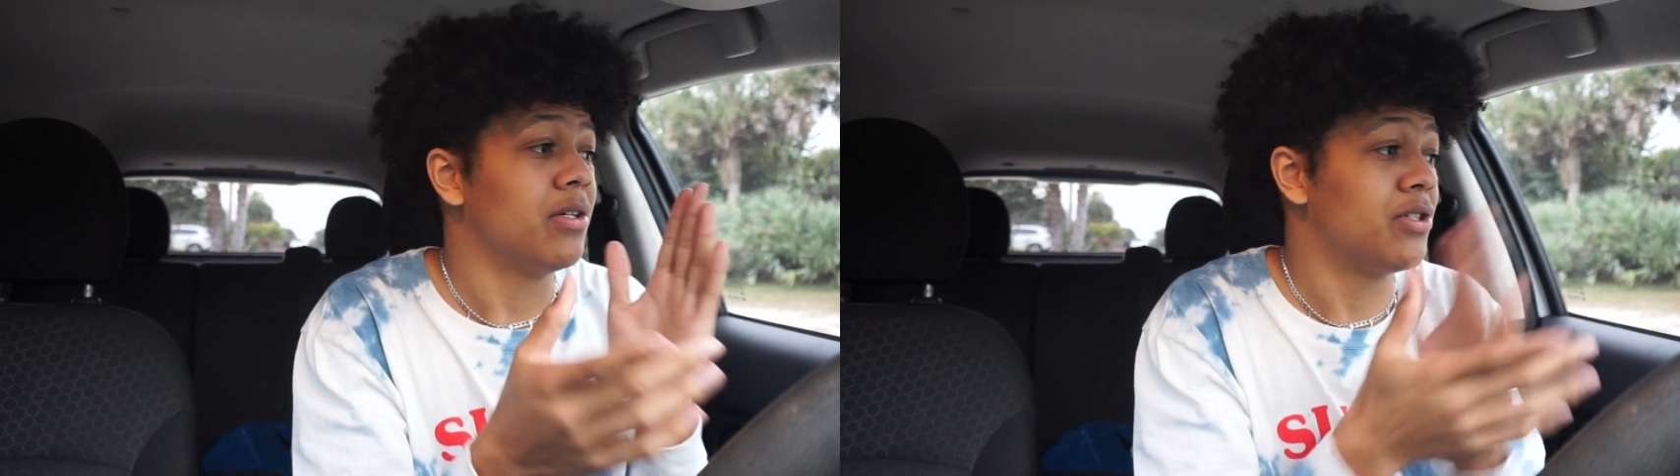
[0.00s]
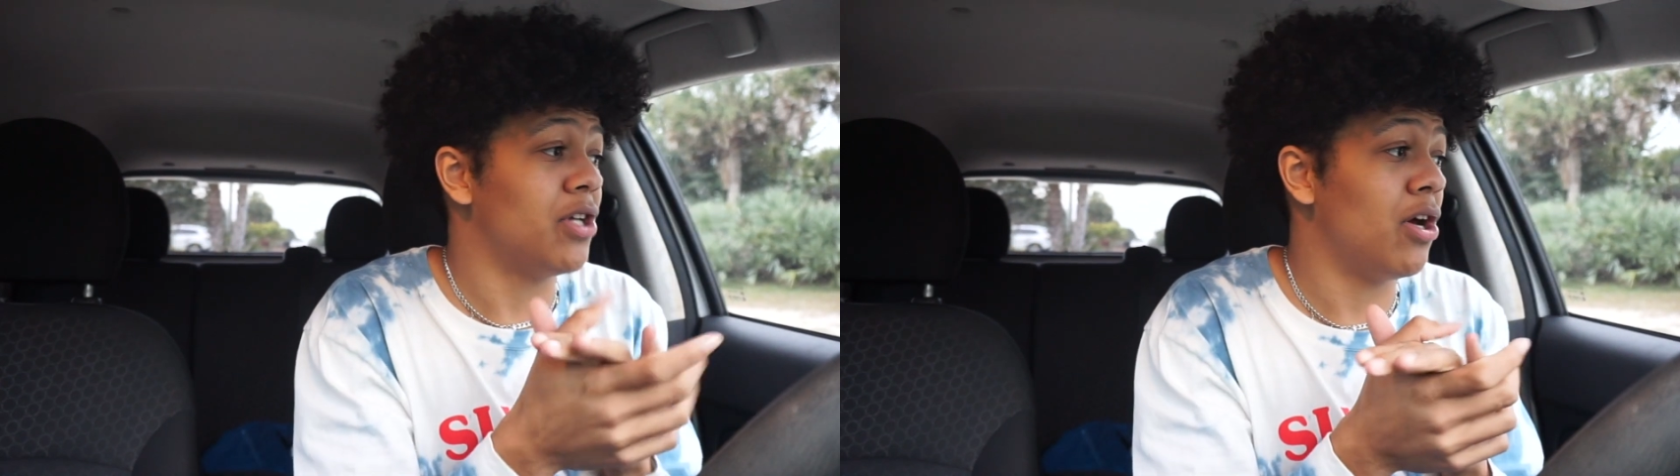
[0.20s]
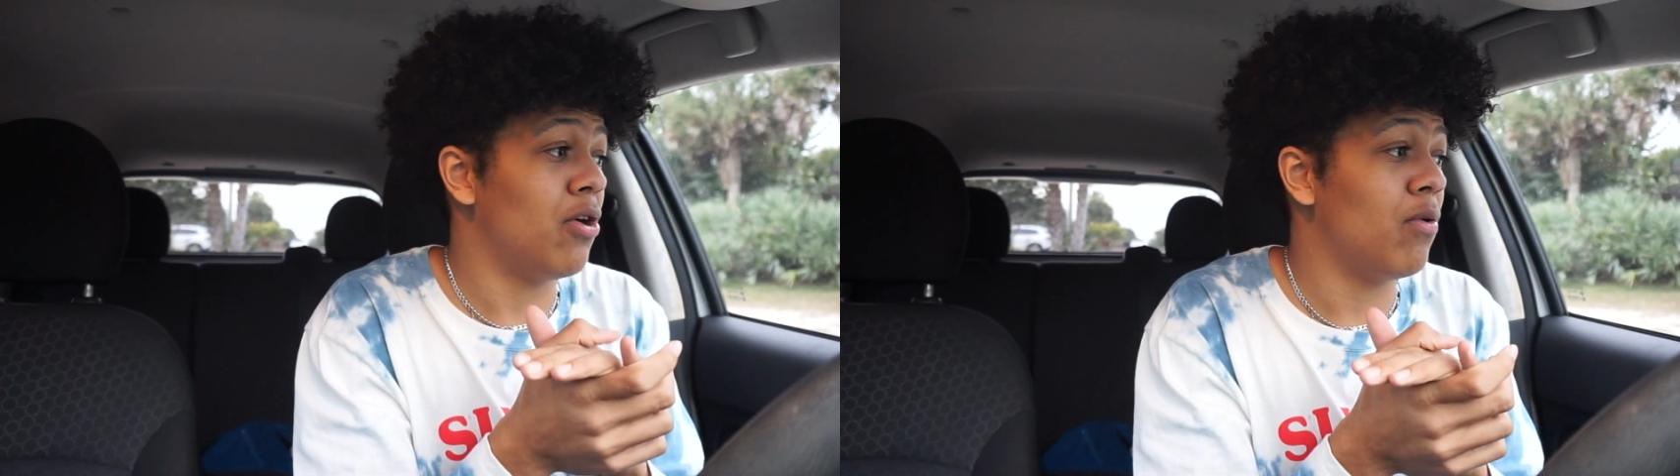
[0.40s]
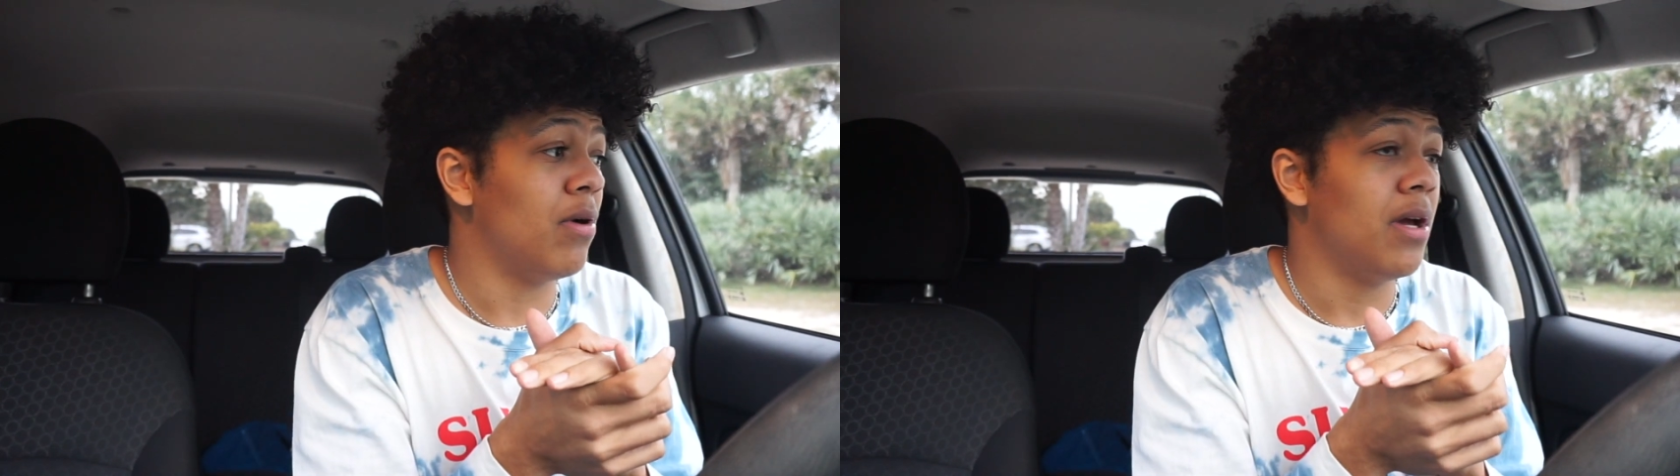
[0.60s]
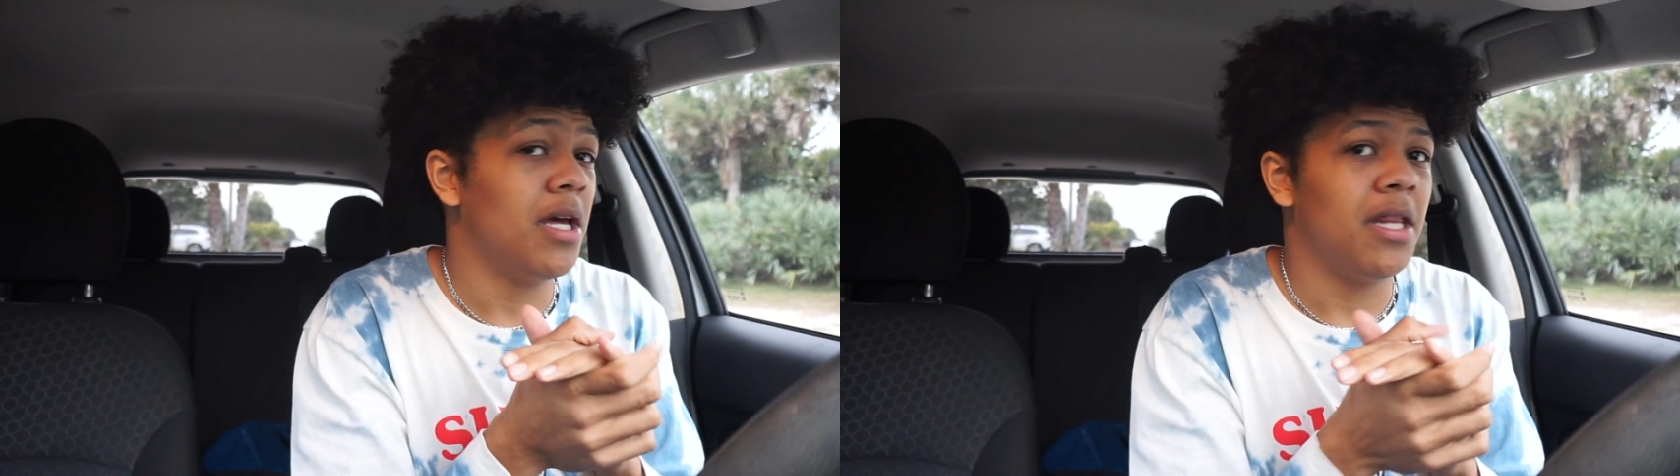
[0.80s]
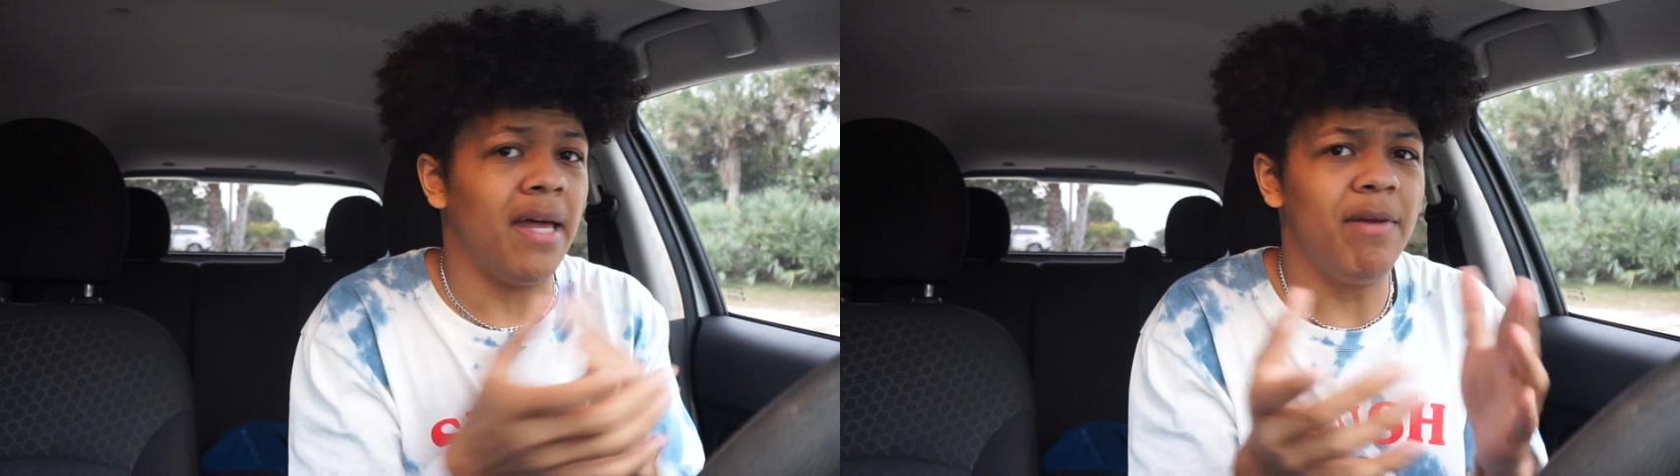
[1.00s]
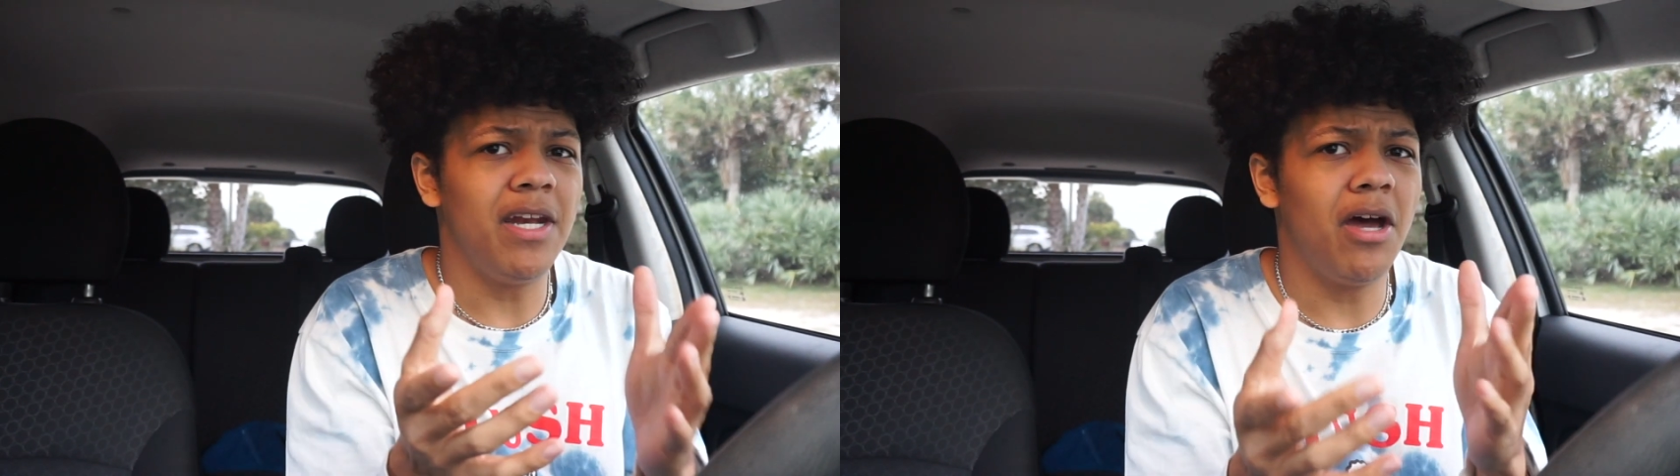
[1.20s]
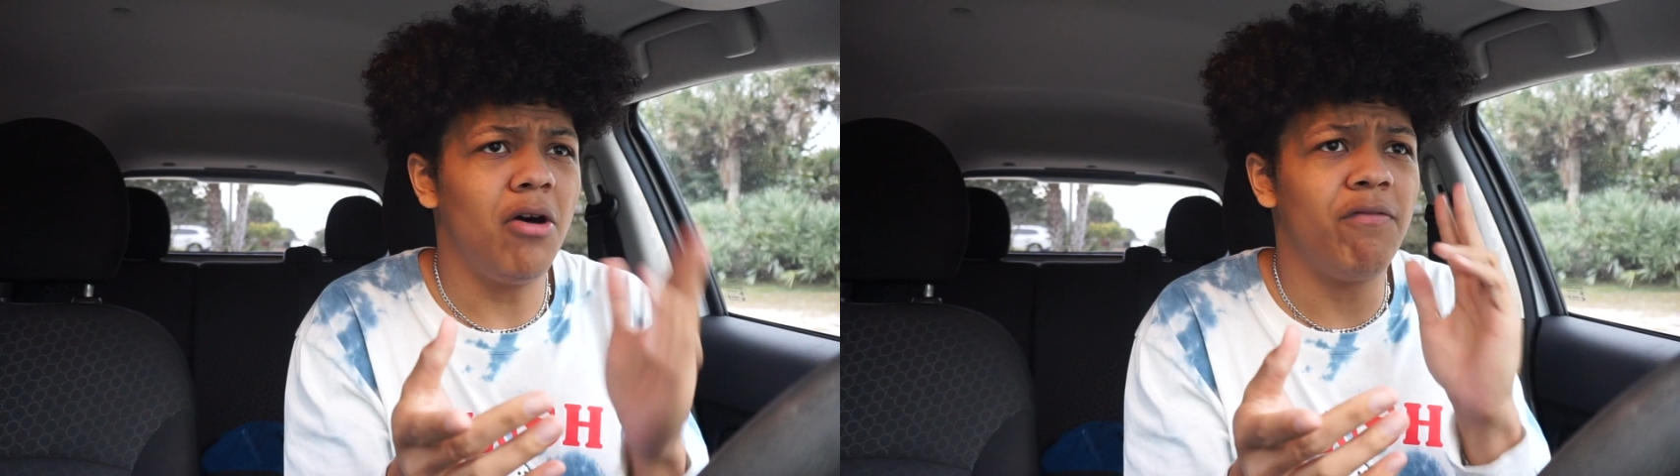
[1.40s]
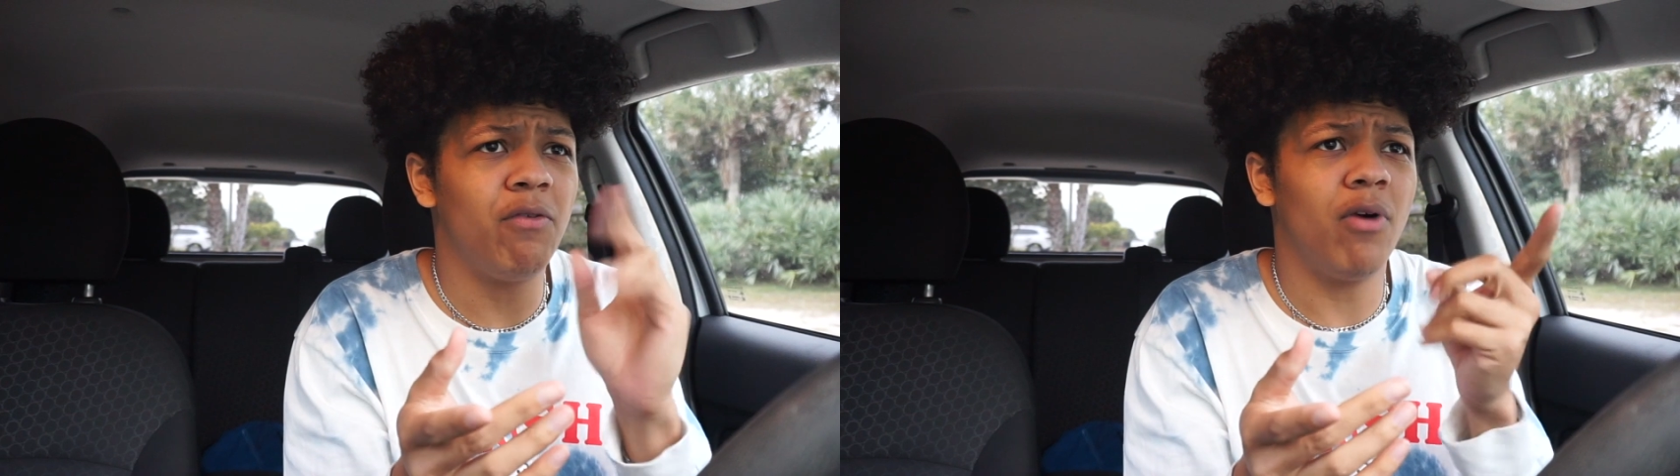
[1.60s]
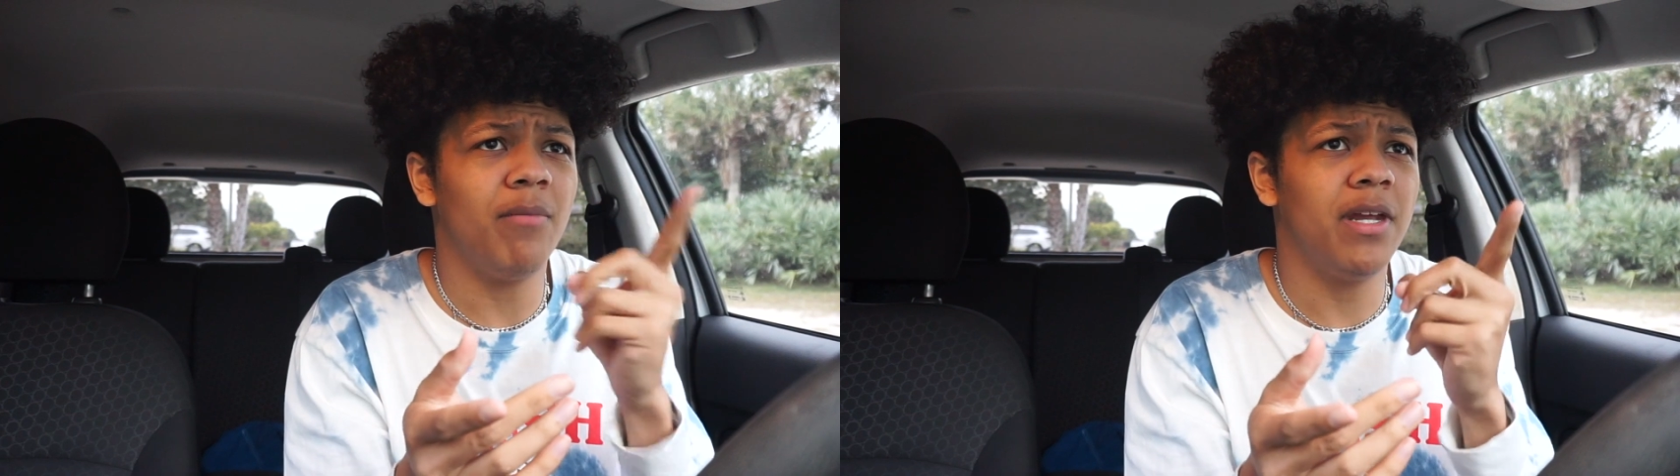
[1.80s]
So let me know if
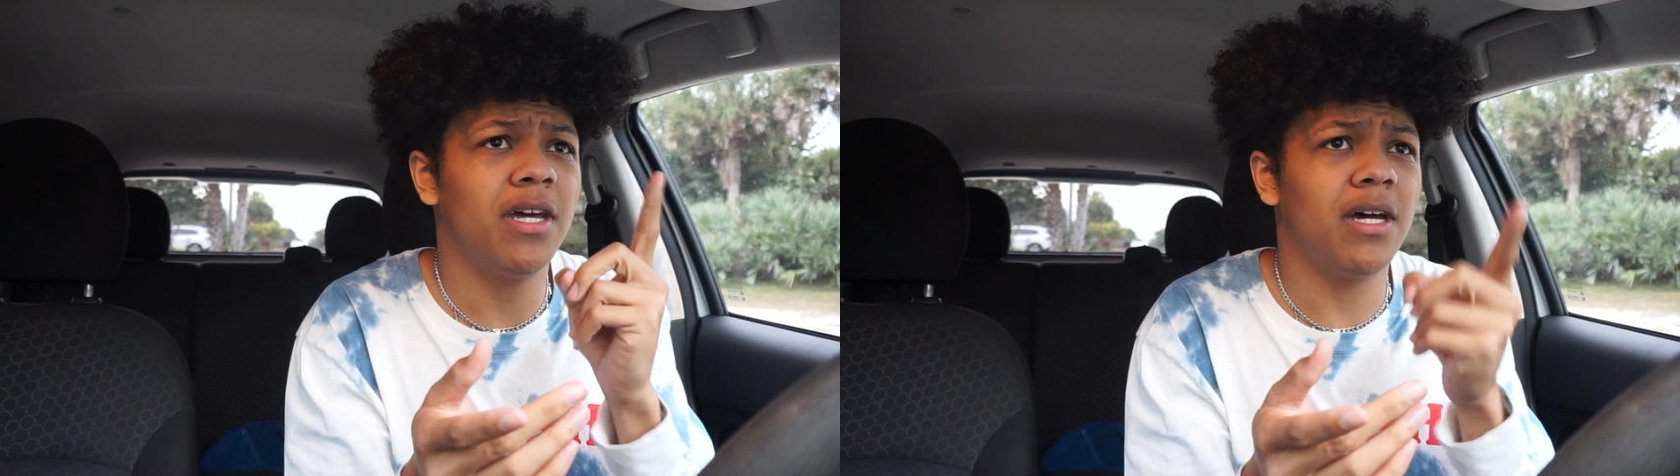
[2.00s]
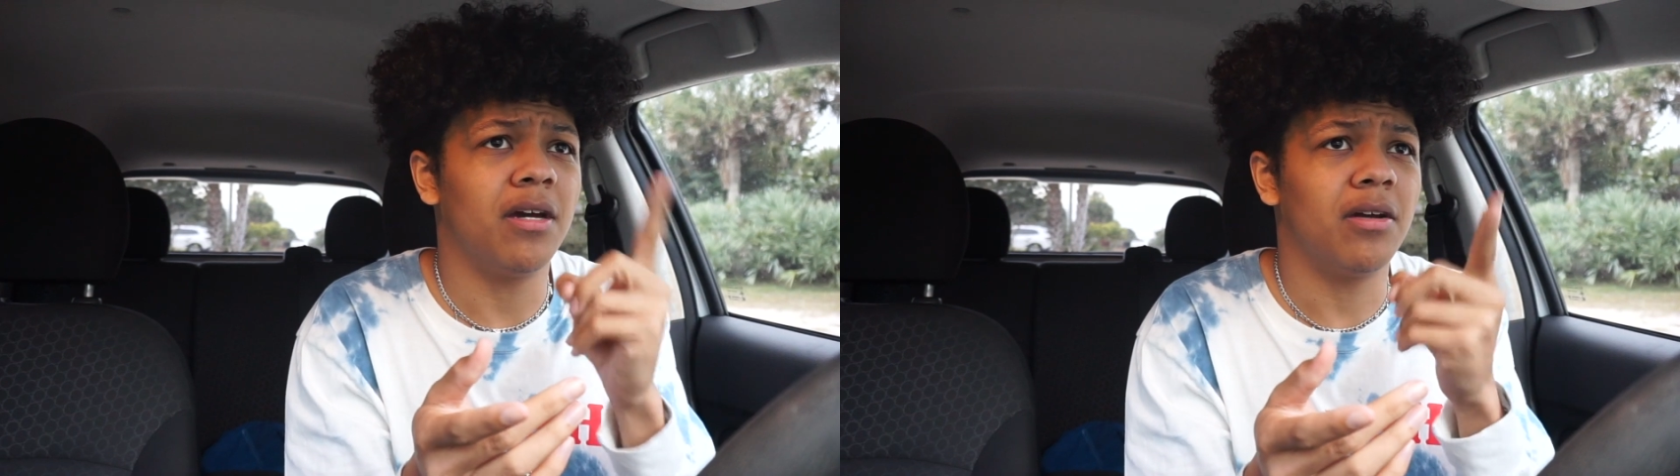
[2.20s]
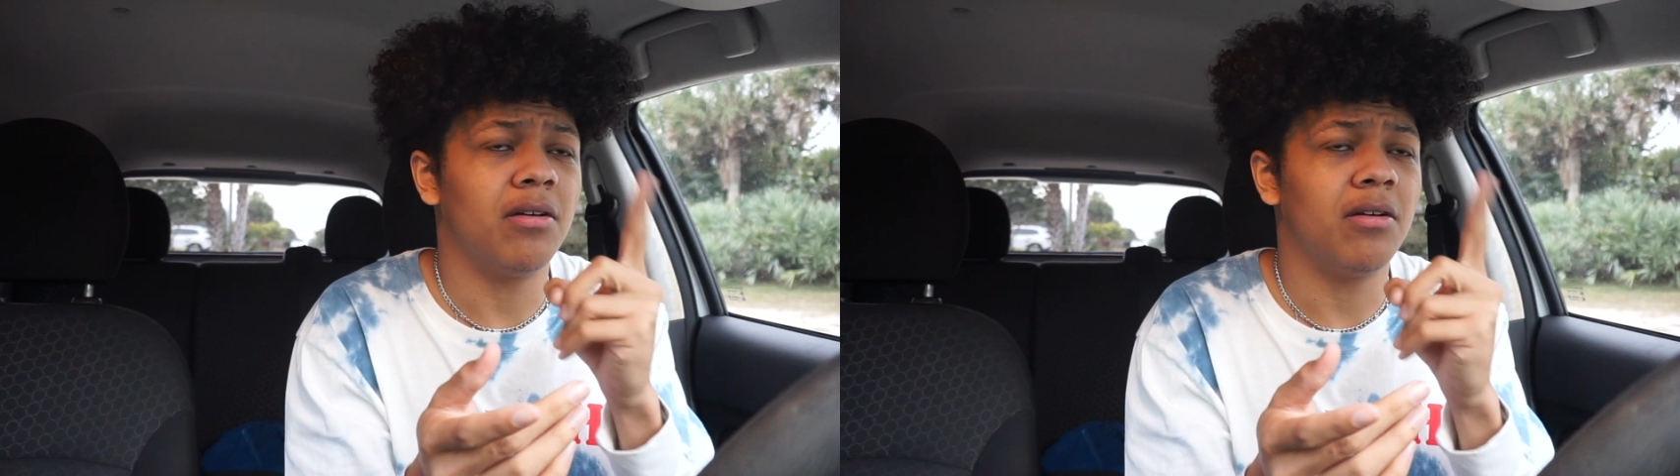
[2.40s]
you want me to